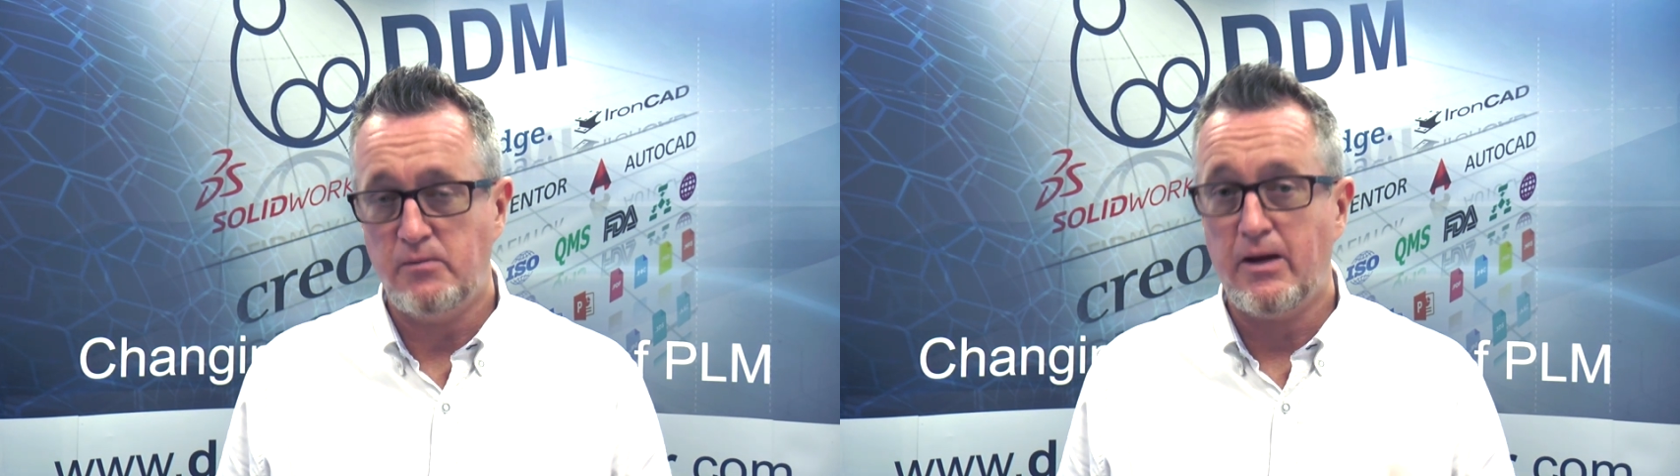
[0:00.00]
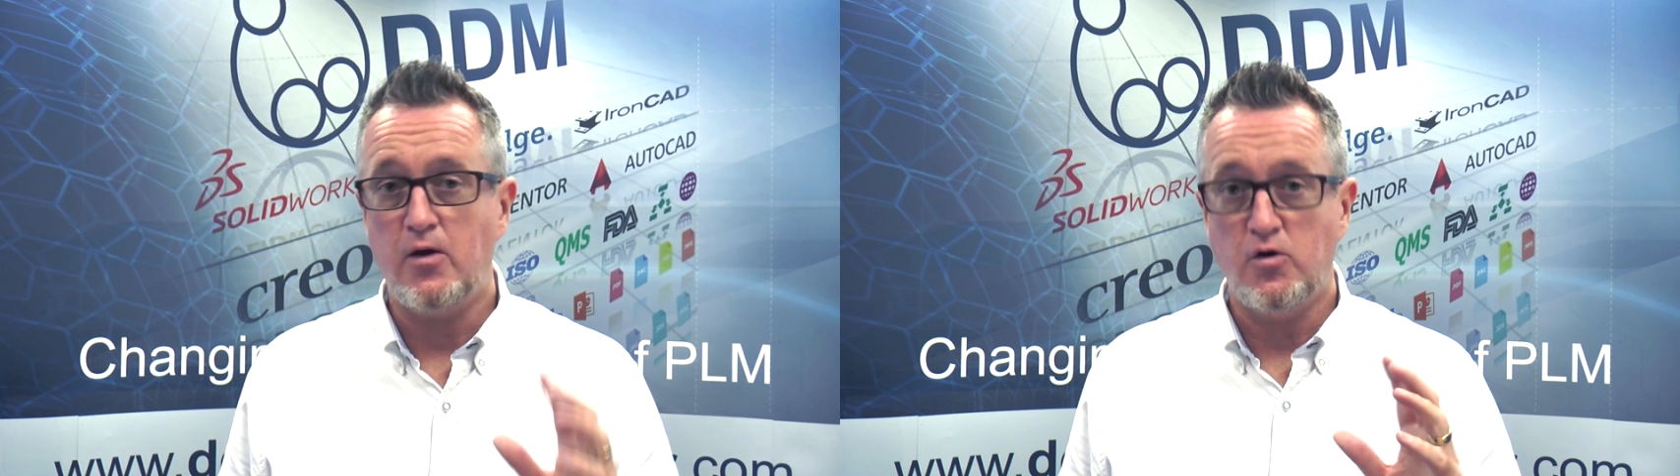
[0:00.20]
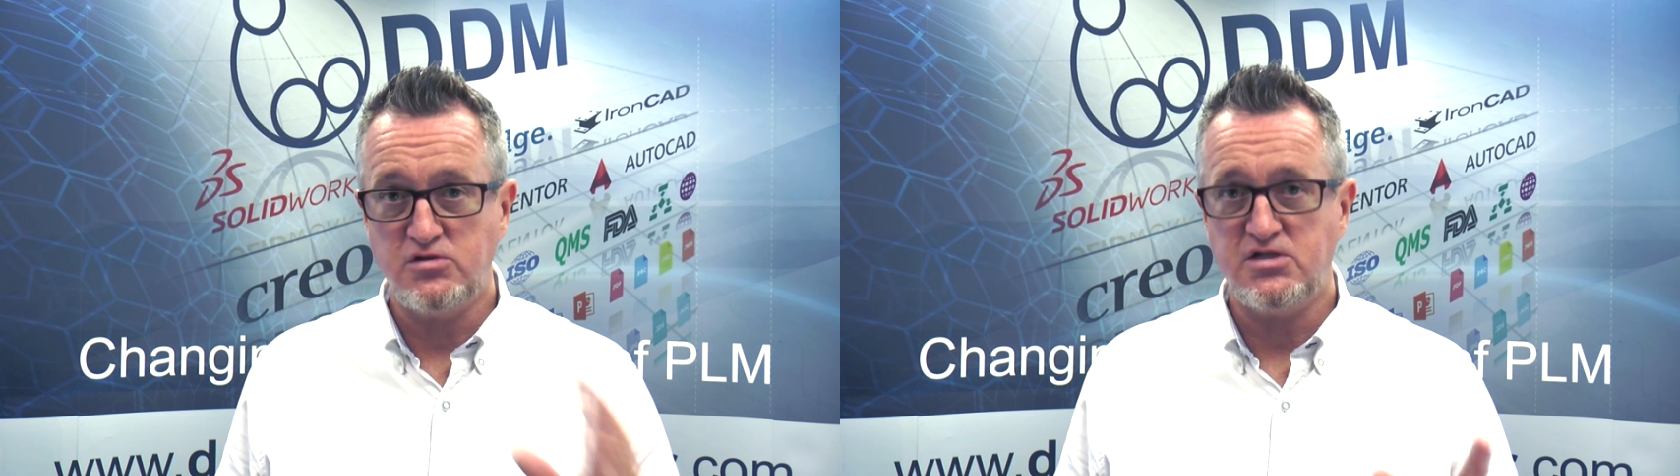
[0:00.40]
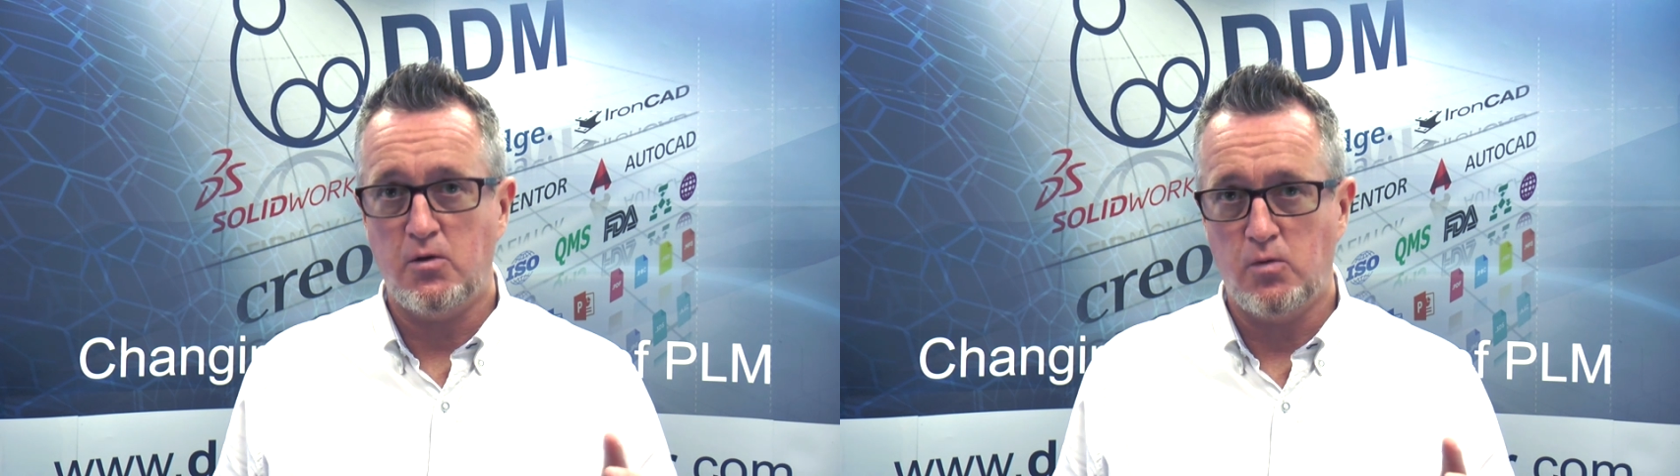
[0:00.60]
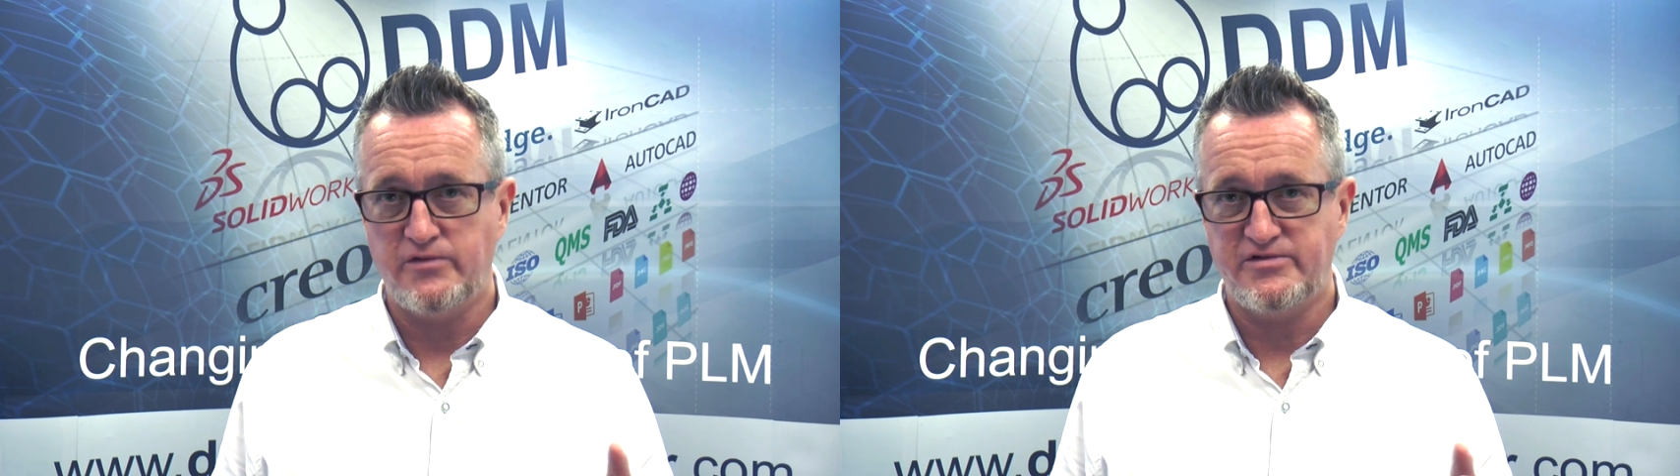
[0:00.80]
we might
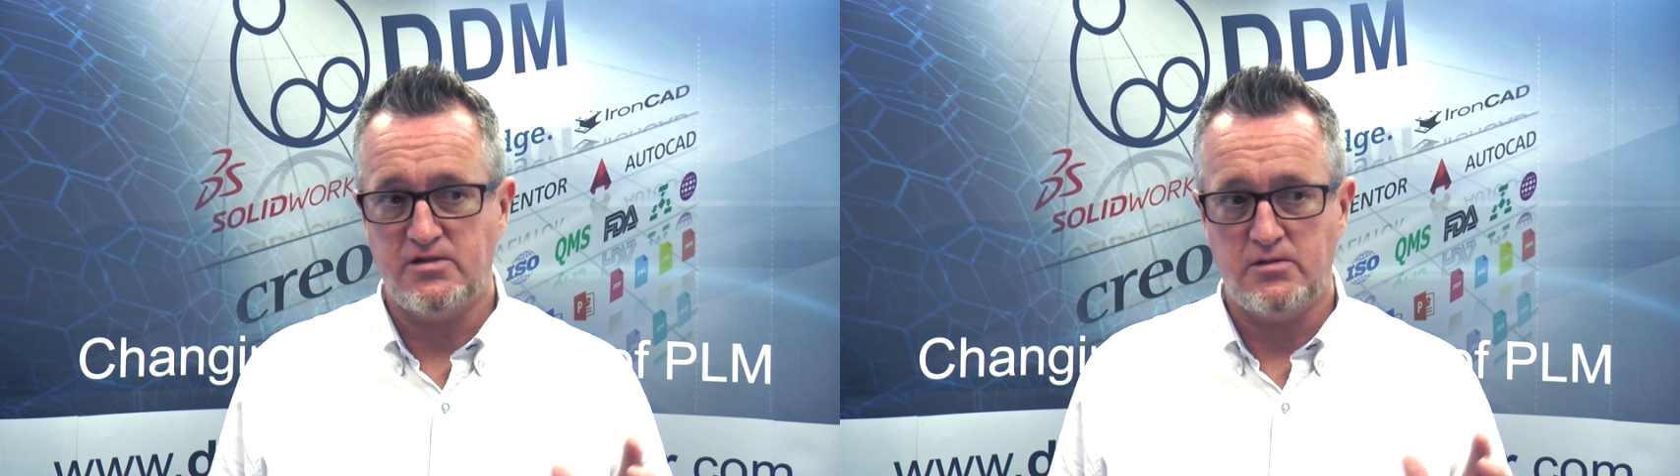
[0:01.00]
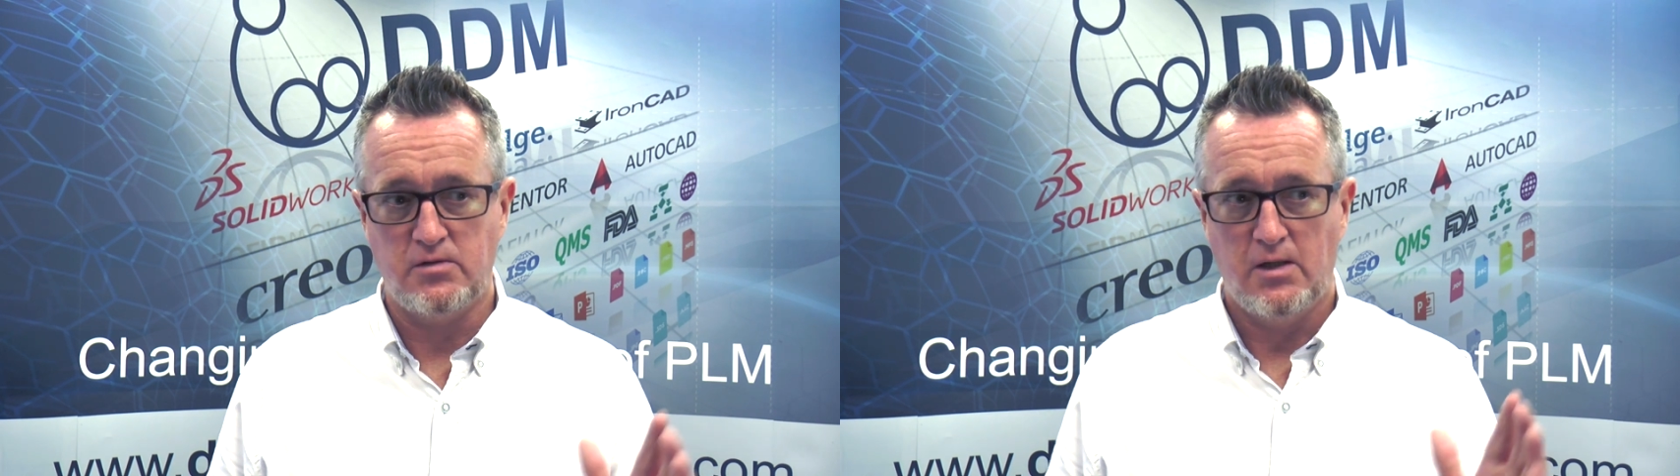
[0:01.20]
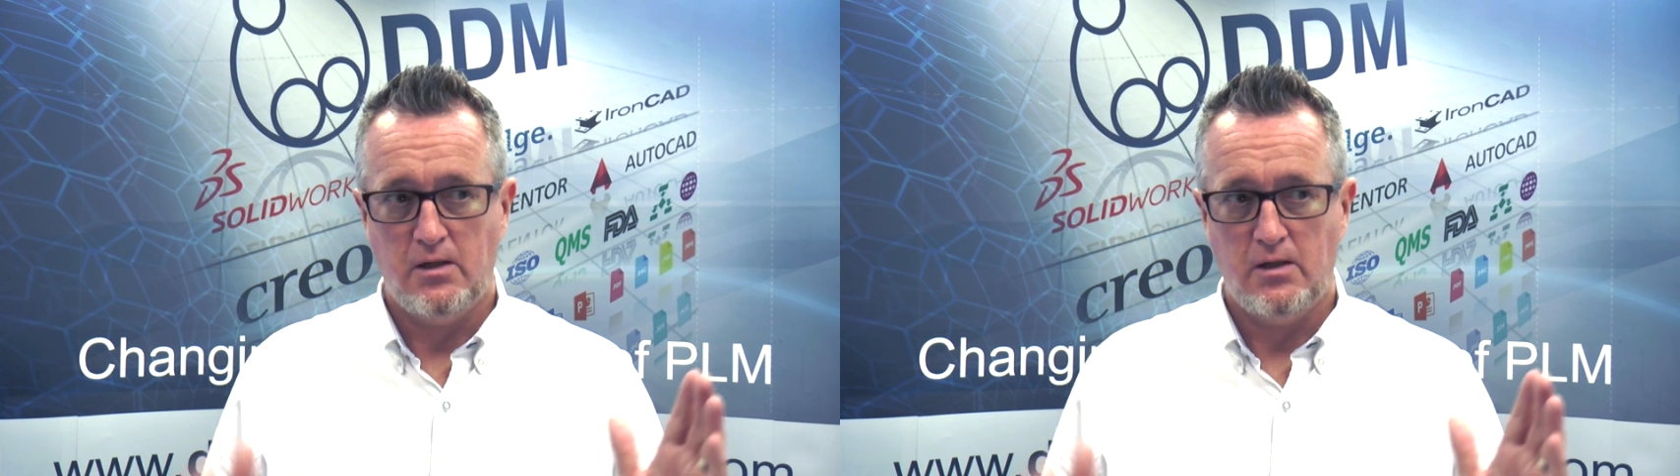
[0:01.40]
also want to